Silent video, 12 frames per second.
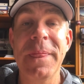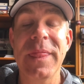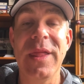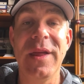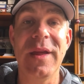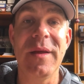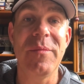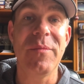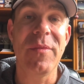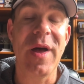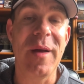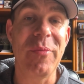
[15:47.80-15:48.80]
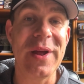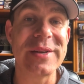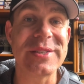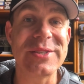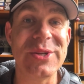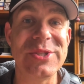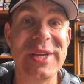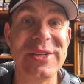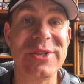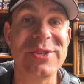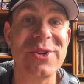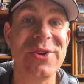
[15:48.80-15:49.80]
the uh, Players
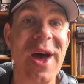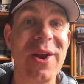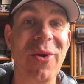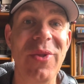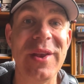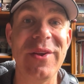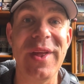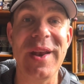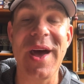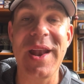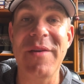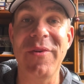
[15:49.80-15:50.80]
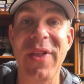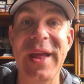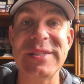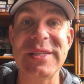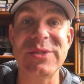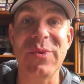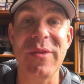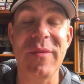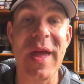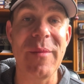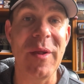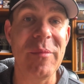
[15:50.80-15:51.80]
Association. So not only do they not have a license with
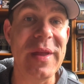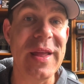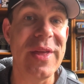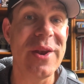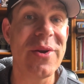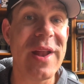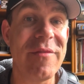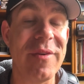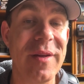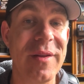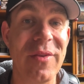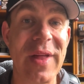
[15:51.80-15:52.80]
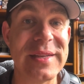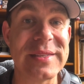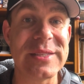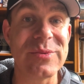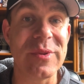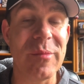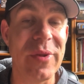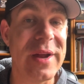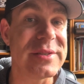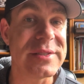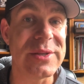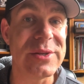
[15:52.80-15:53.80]
MLB, they don't have a license with the
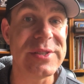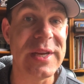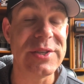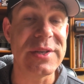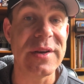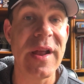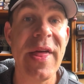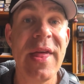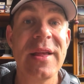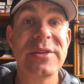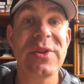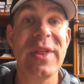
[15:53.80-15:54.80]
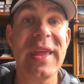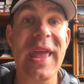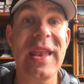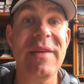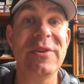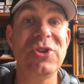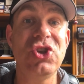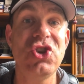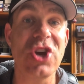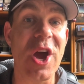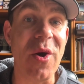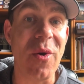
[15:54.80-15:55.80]
Players Association. So they can't even
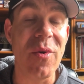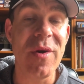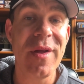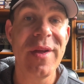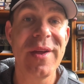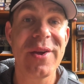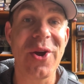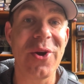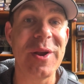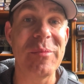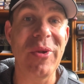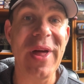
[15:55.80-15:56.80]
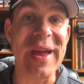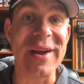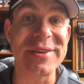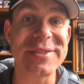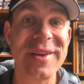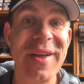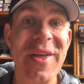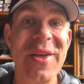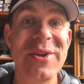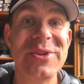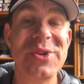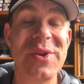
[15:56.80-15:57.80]
show current players.
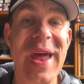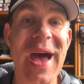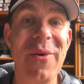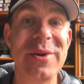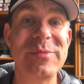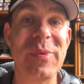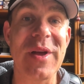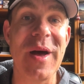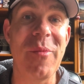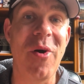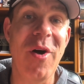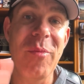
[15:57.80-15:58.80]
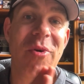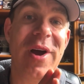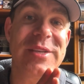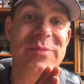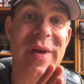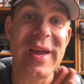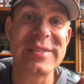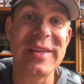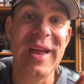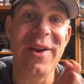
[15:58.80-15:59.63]
So now it's become all prospects and